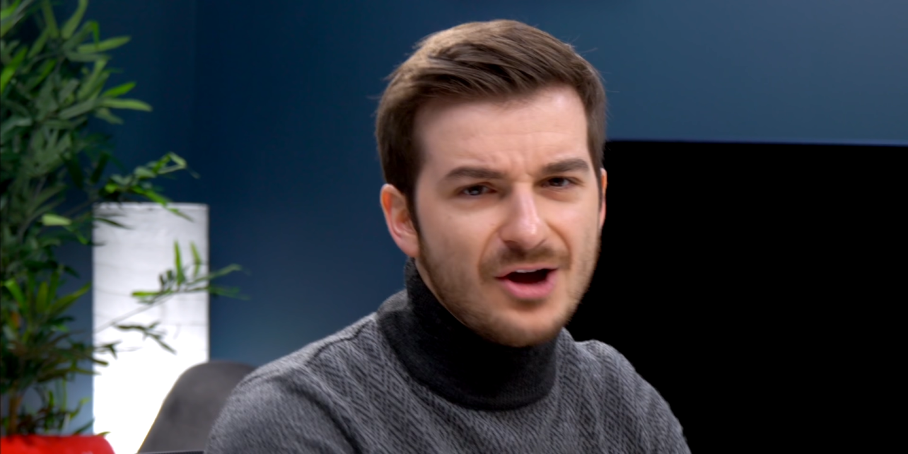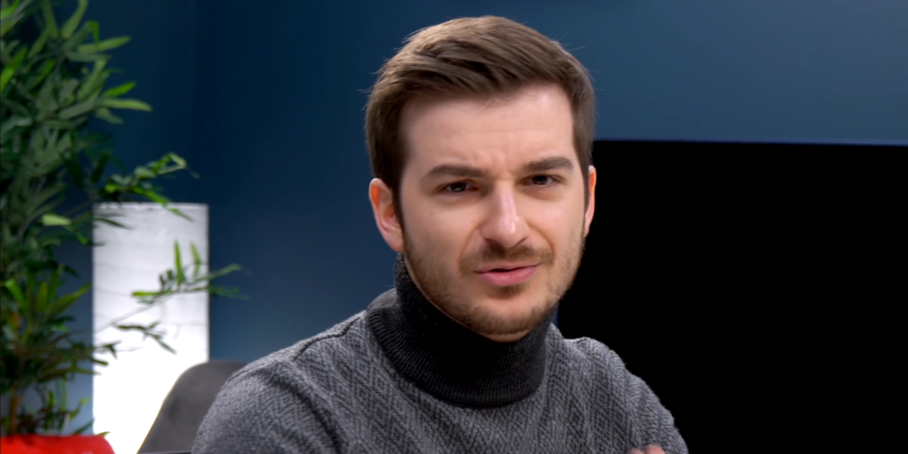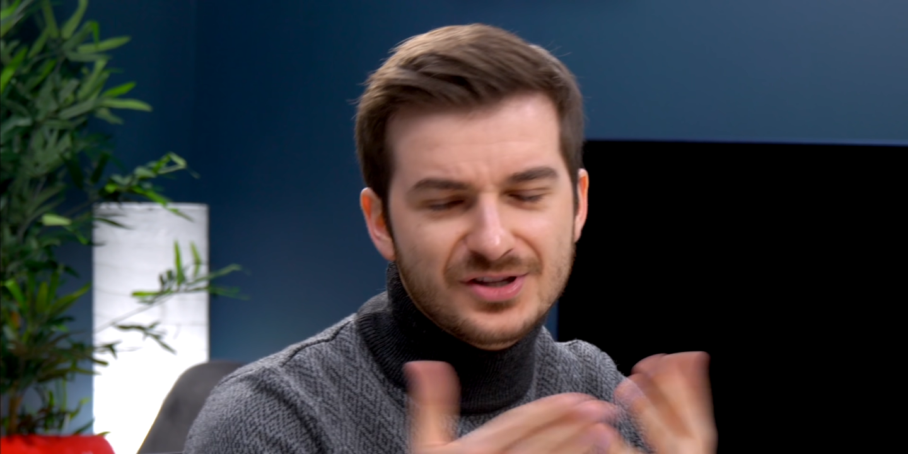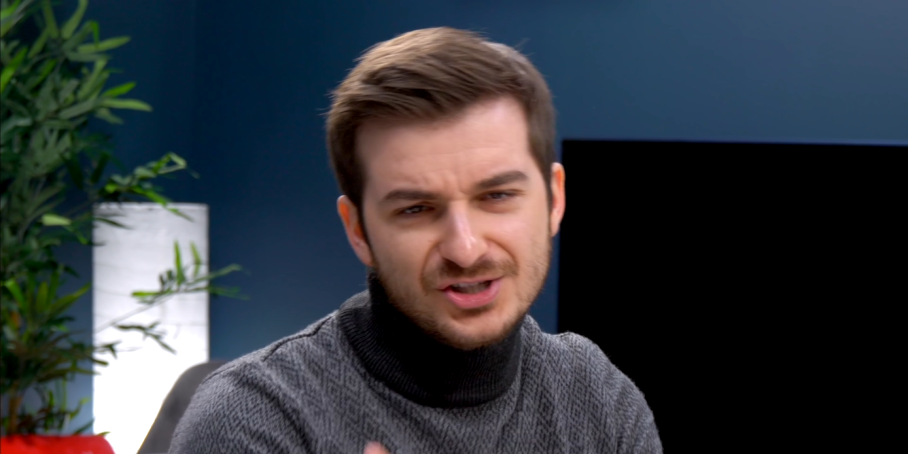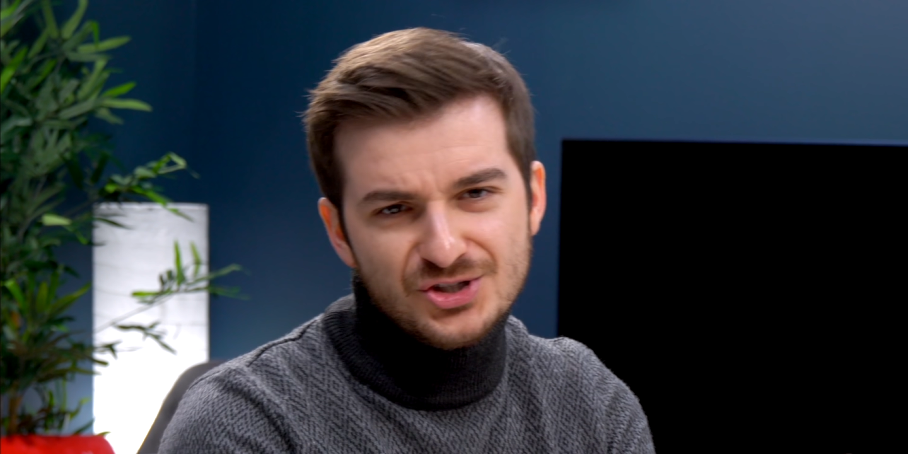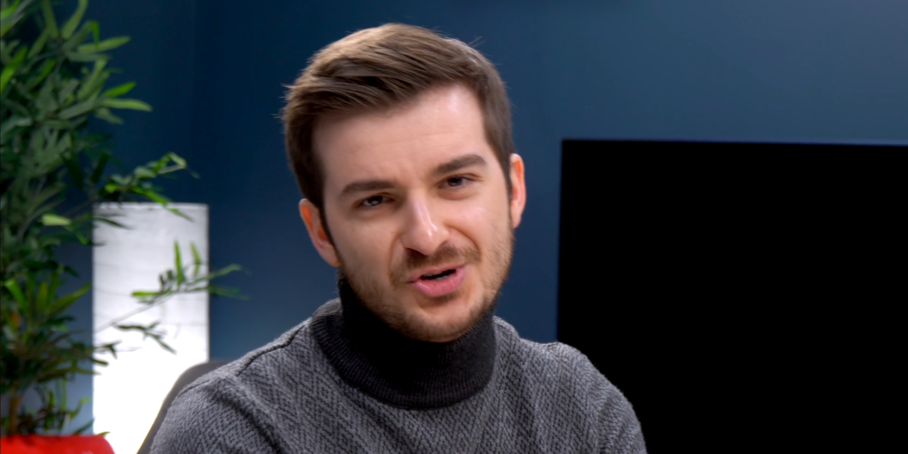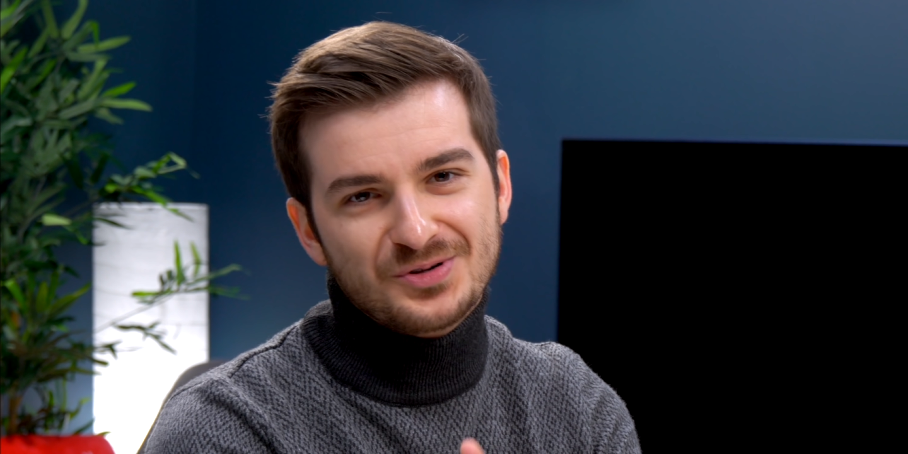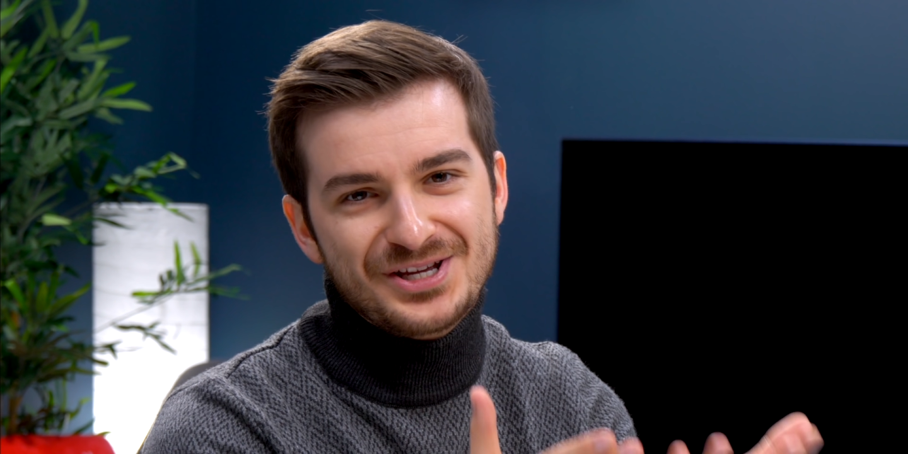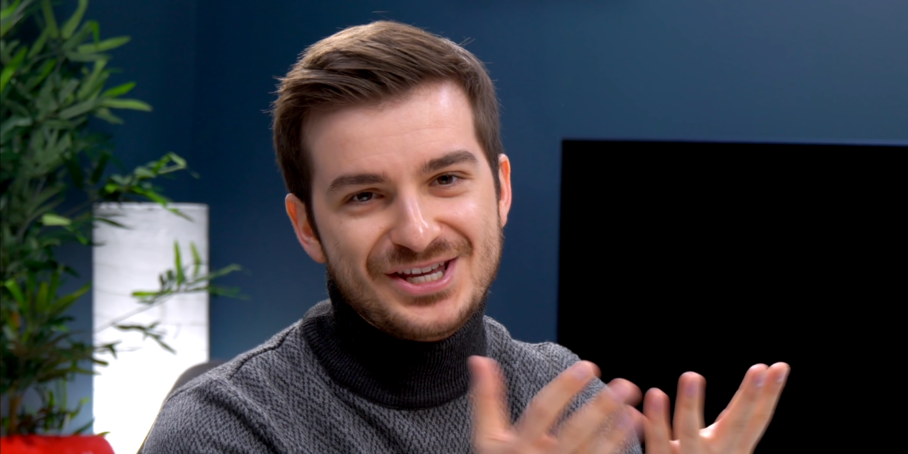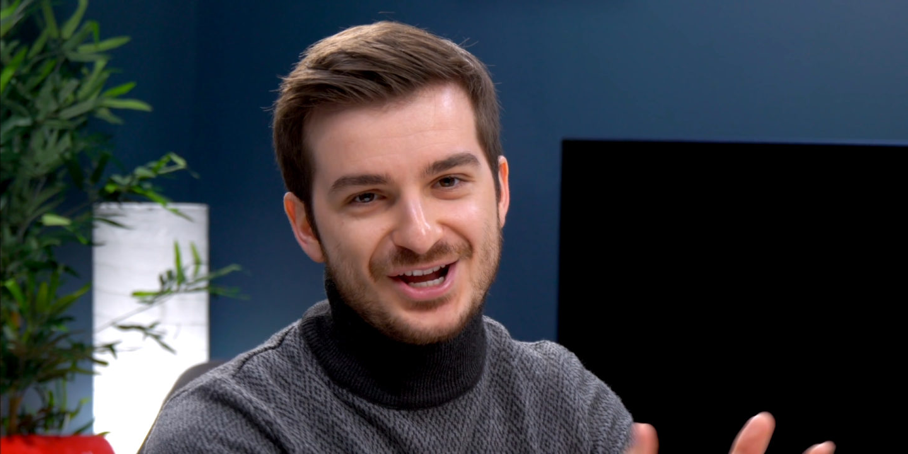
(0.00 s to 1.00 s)
Now, this
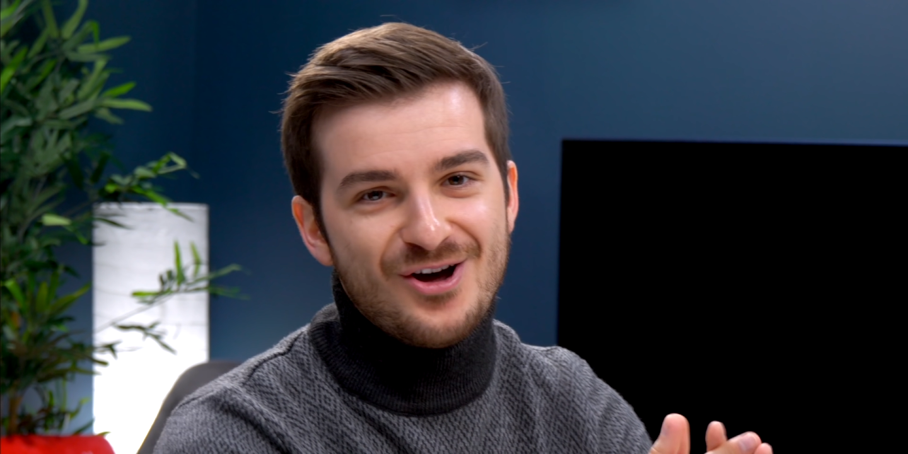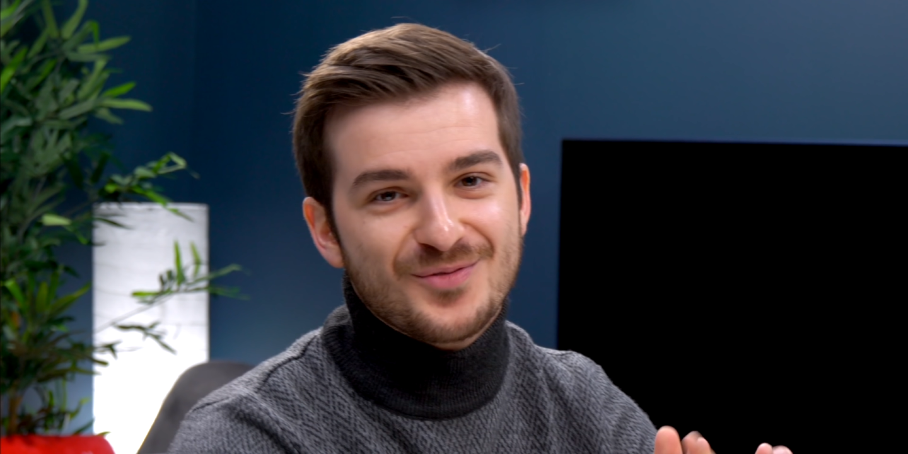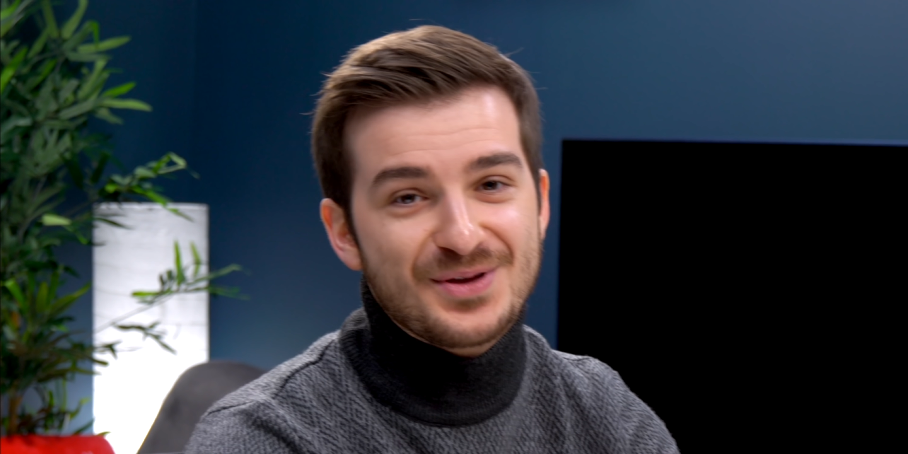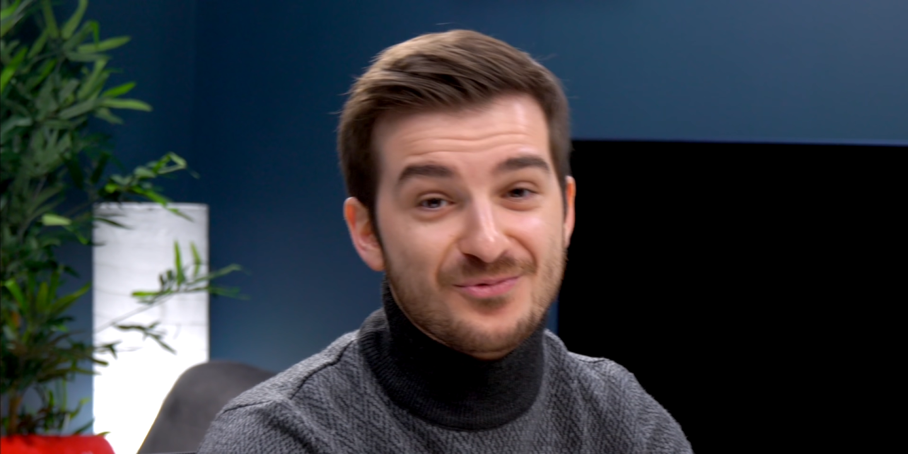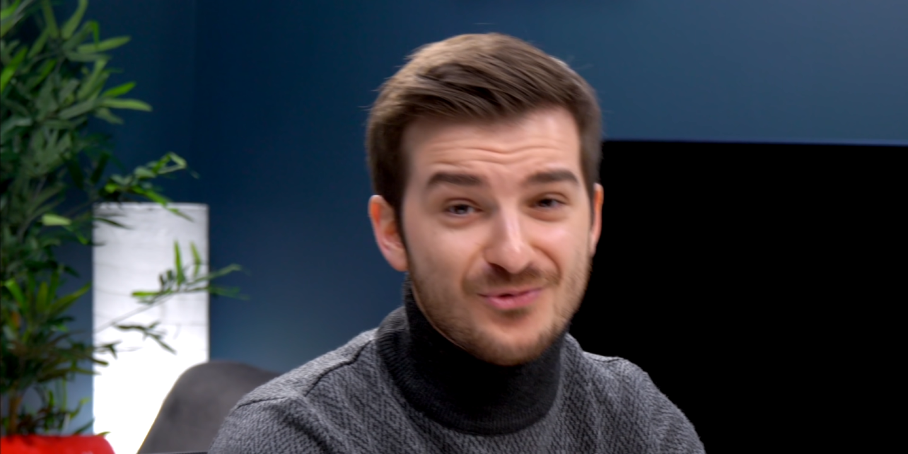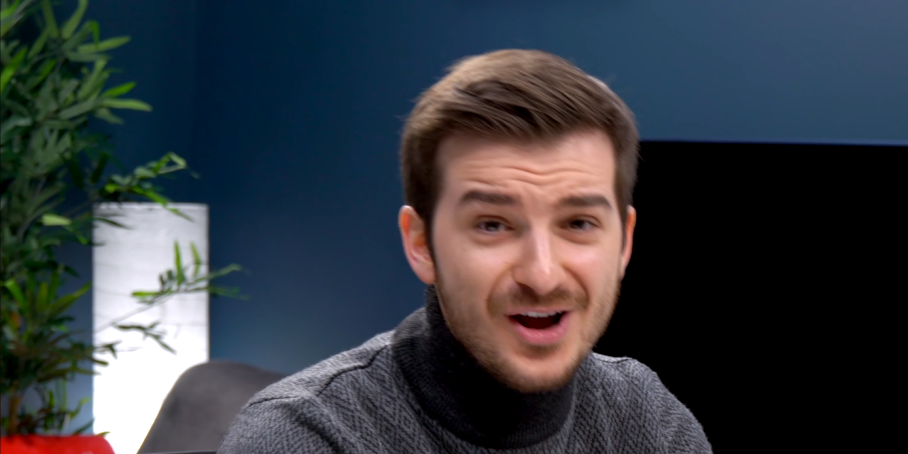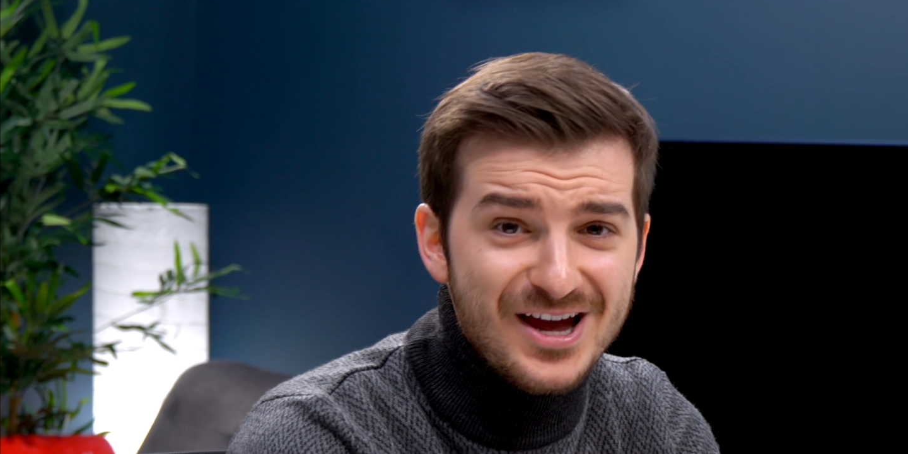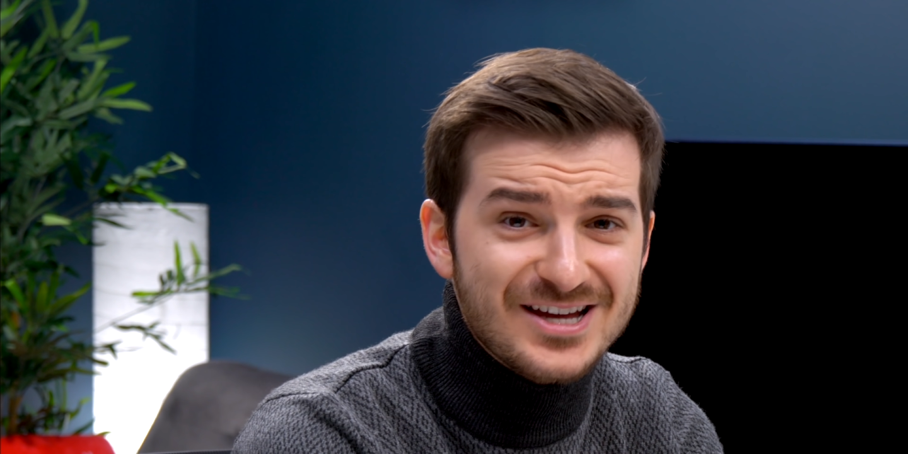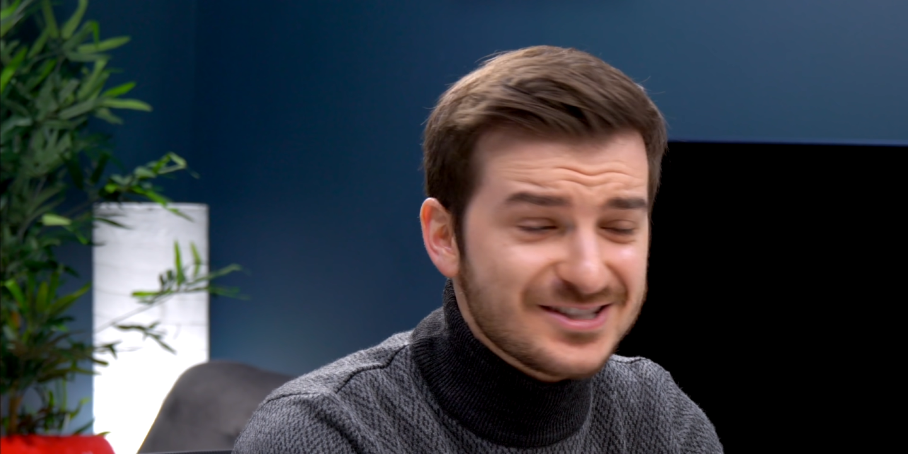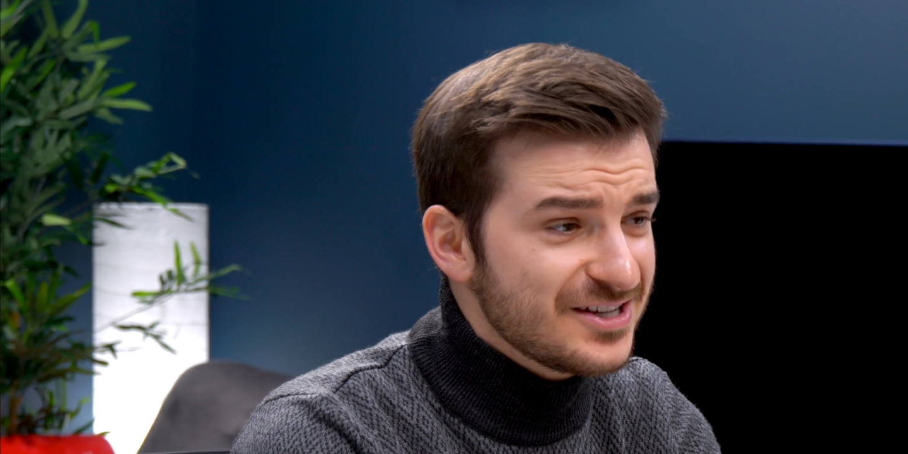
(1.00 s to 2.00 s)
surely cannot be
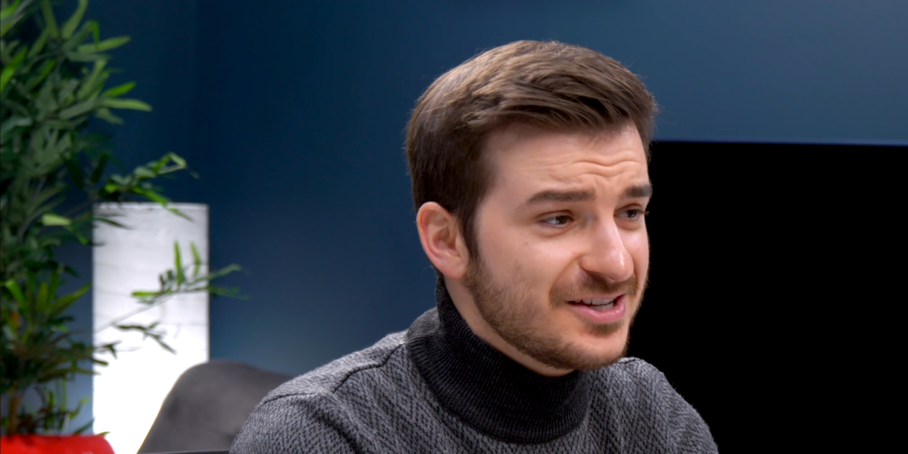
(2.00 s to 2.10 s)
right,